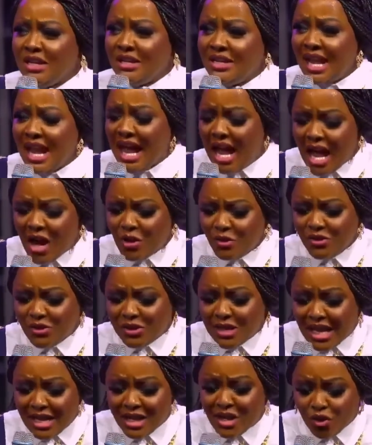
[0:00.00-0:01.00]
The
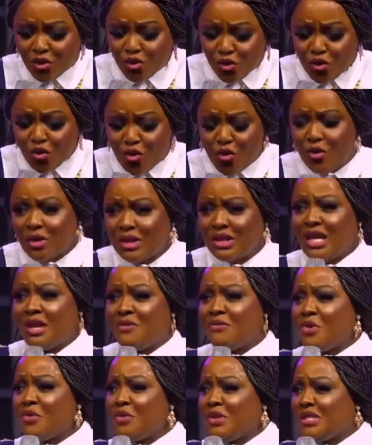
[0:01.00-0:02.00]
house needs to go. Take,
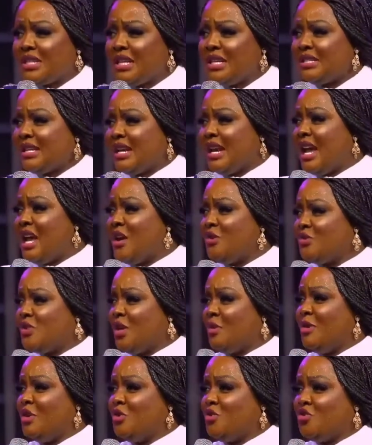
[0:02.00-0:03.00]
for instance, a house
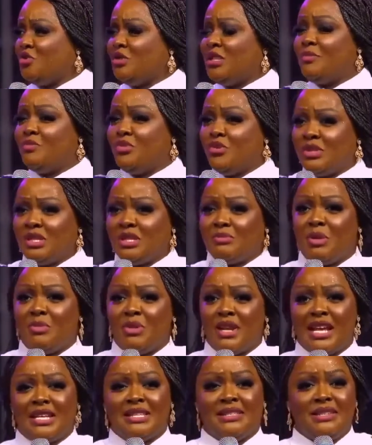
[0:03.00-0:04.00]
you're meant to deposit
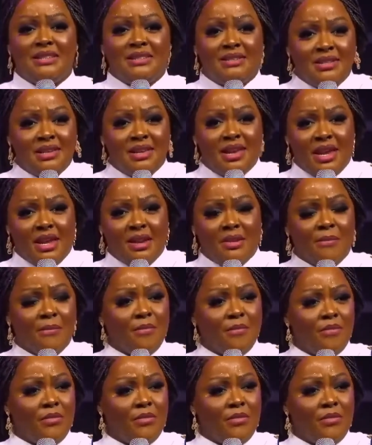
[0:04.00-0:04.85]
maybe like 60K.